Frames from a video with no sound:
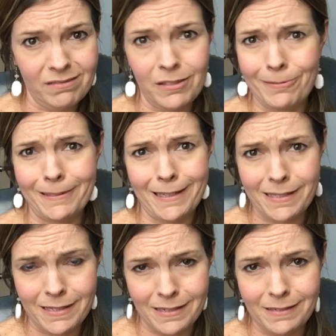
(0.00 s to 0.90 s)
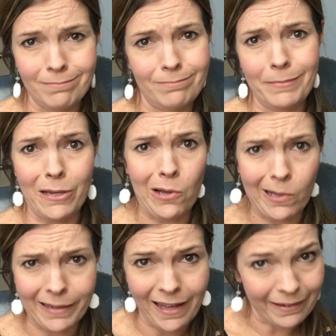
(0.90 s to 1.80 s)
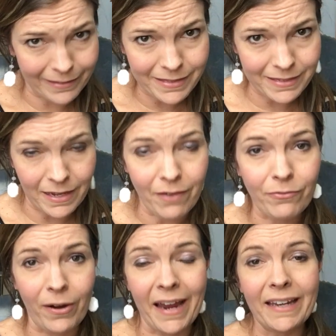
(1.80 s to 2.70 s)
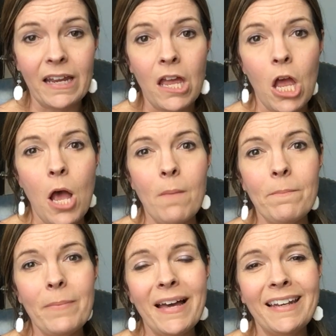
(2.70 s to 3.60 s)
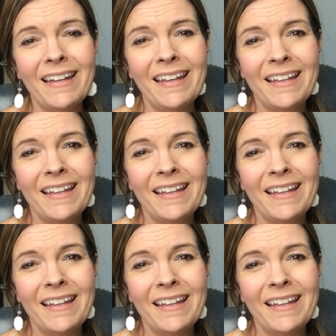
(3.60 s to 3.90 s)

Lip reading: No one likes to be called out on stuff, right? But